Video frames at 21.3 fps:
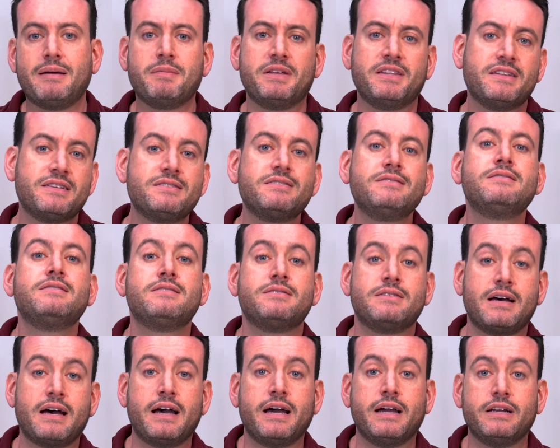I mean, this is
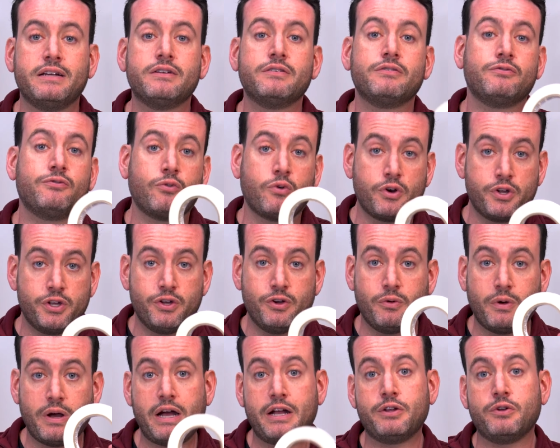designed for
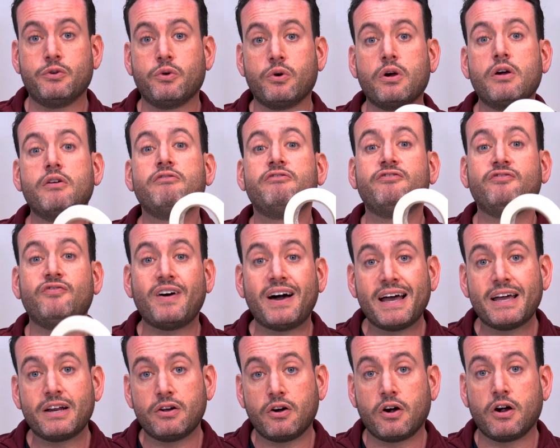you and your
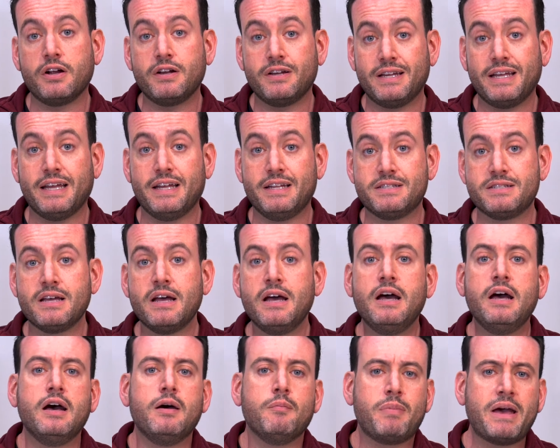fine art needs.
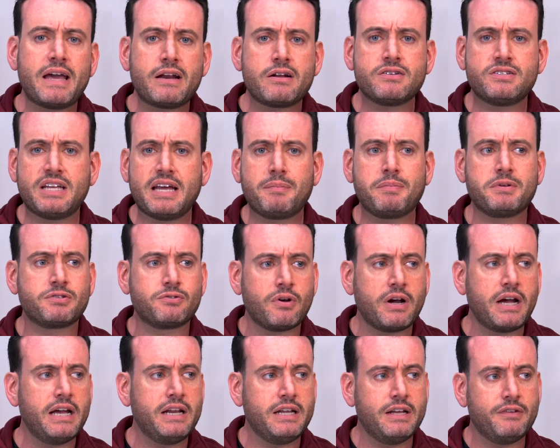Painter's tape is
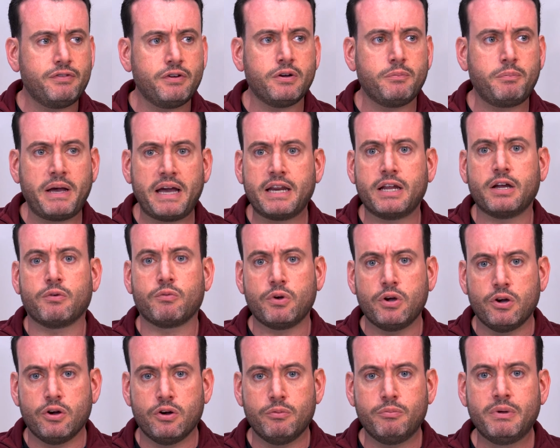great if you're painting a
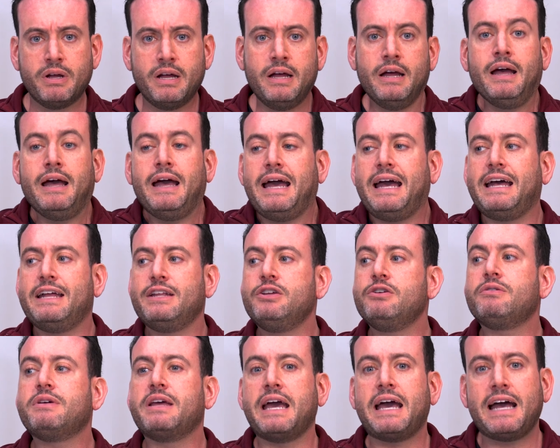room, and
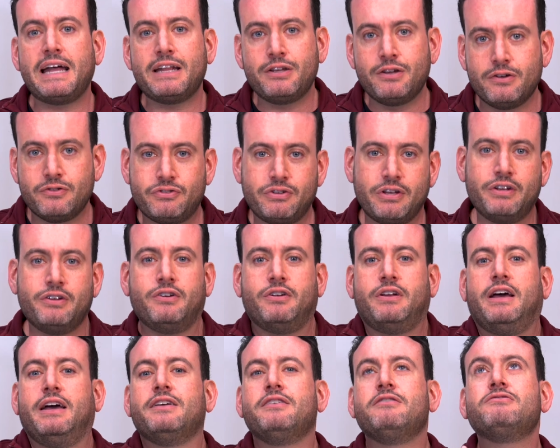you can use it. You're
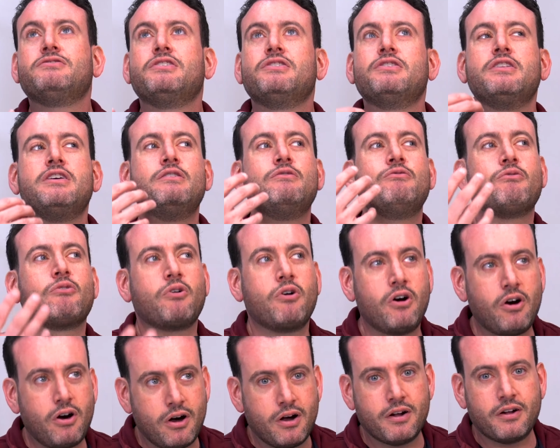not using the
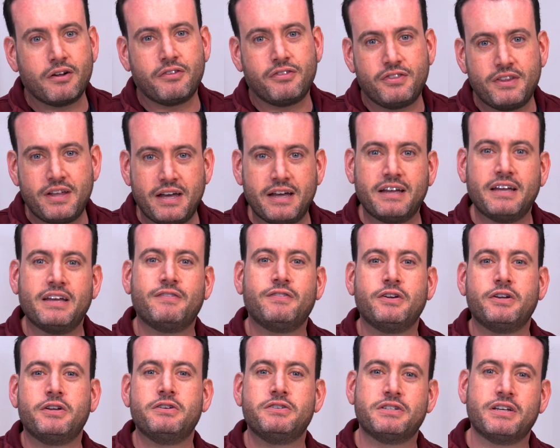wrong thing if
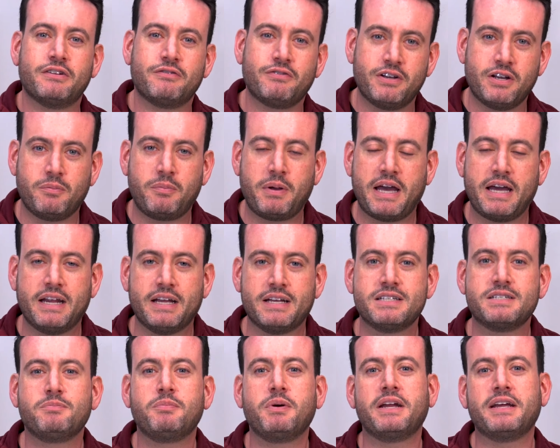you're using it for your
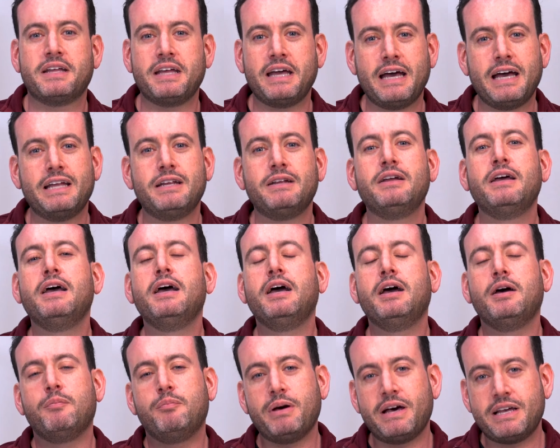paintings. But again,
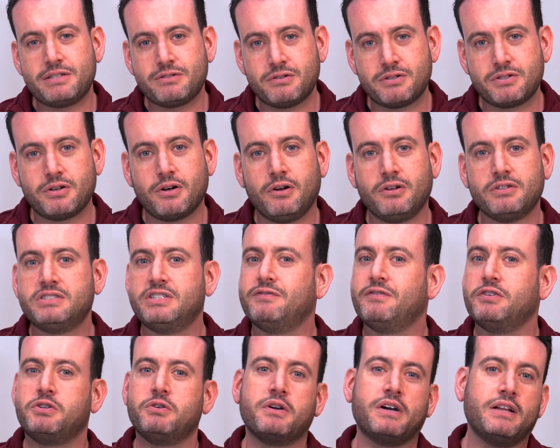best results if
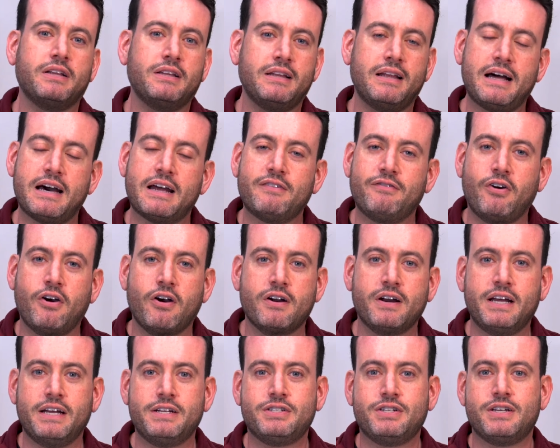you're doing a lot of
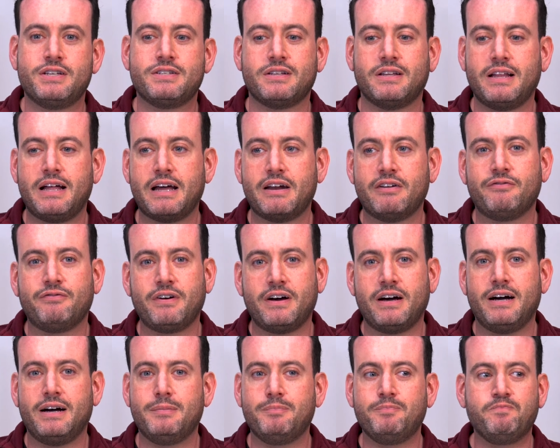hard edges, a lot of
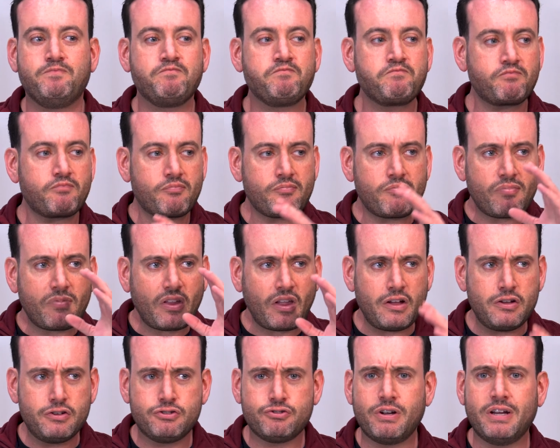um,
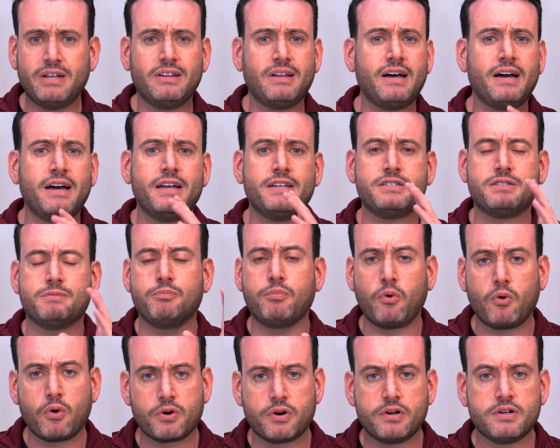straight lines,
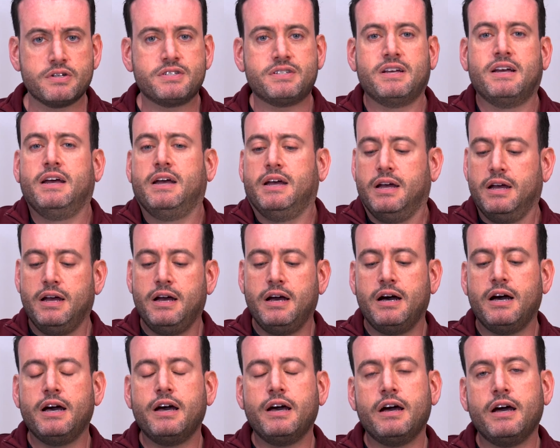borders,
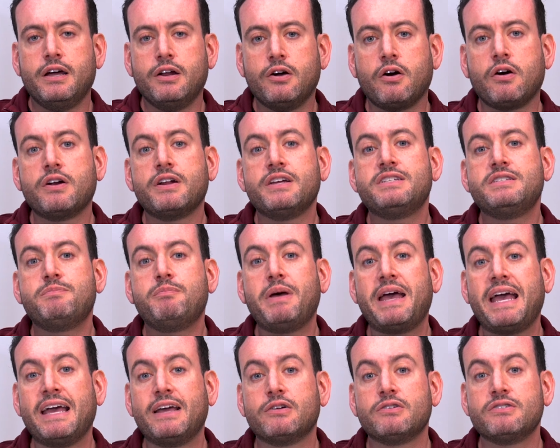an artist
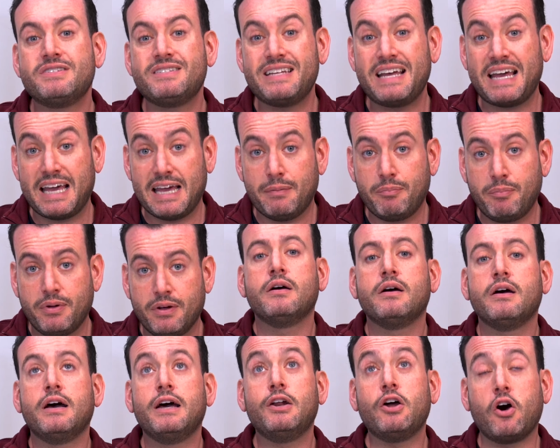painter's tape,
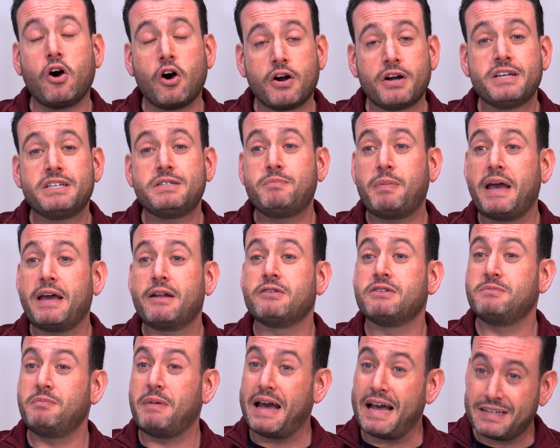an artist
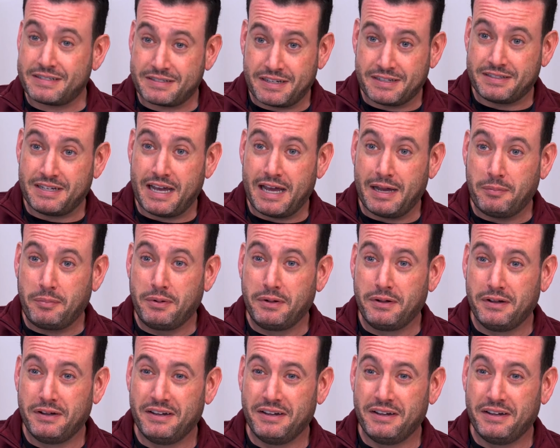painter's masking tape.